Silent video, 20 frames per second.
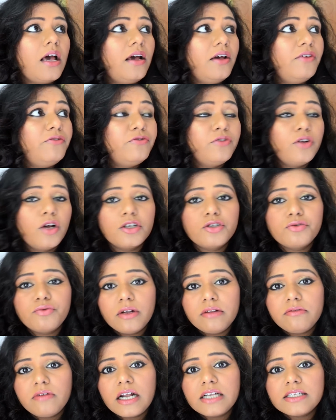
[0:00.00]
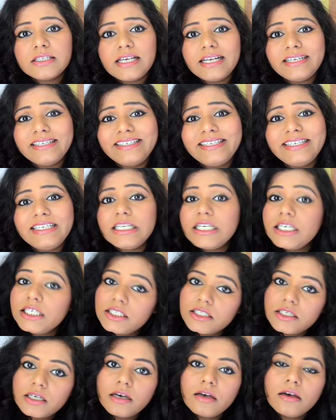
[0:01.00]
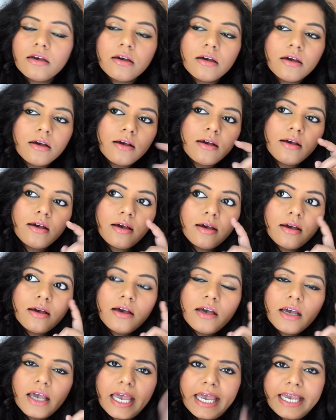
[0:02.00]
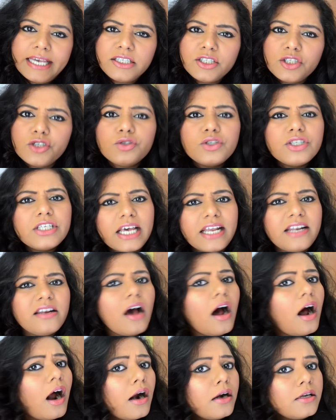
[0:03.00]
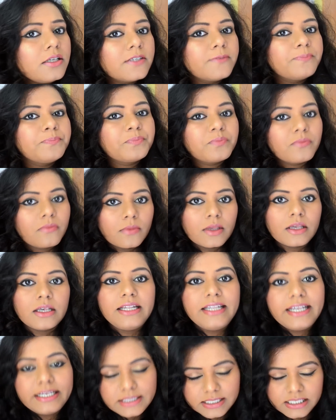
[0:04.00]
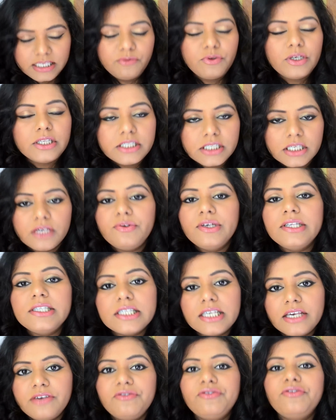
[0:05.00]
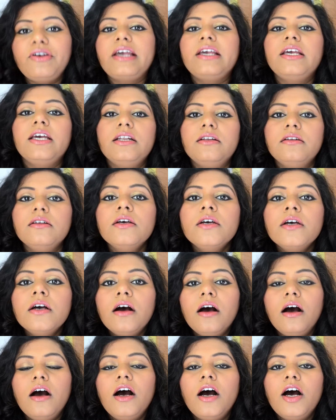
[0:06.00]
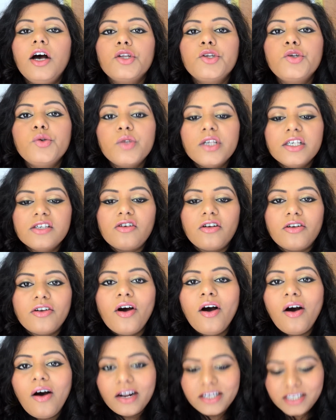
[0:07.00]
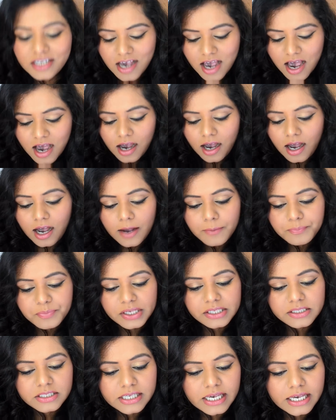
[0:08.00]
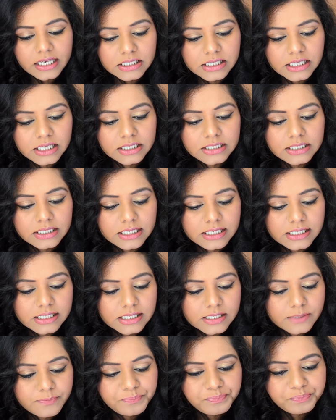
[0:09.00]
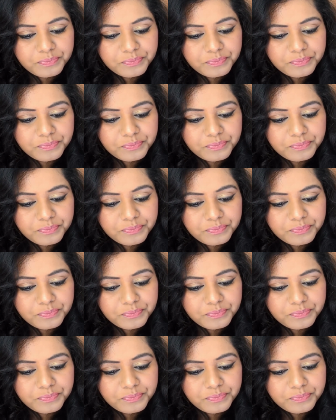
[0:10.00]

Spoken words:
If not 12 hours, at least 8 to 10 hours. Let's see, we'll see if I can do this or not. It says it is